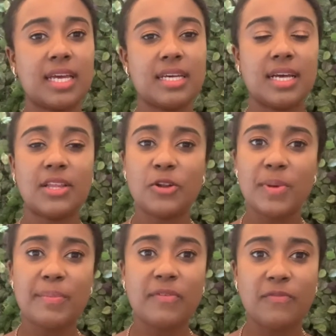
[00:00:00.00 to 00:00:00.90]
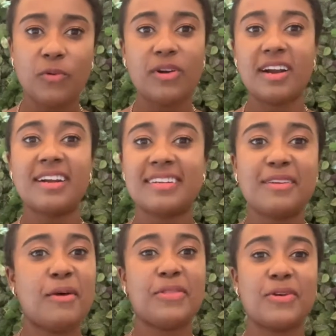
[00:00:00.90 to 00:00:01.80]
a little bit before
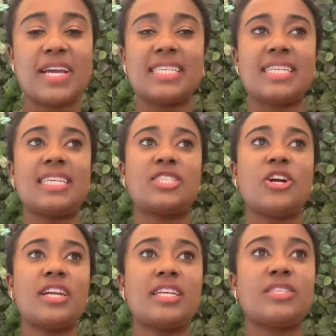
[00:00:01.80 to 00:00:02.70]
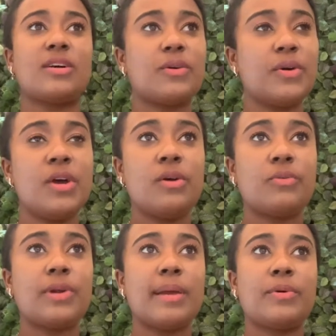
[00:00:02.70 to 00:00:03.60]
all the craziness started. So
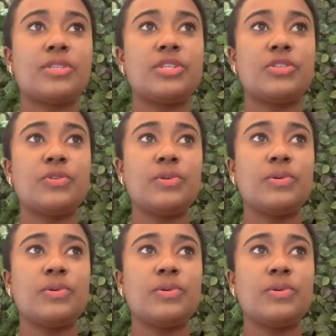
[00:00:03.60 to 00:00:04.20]
we're able to do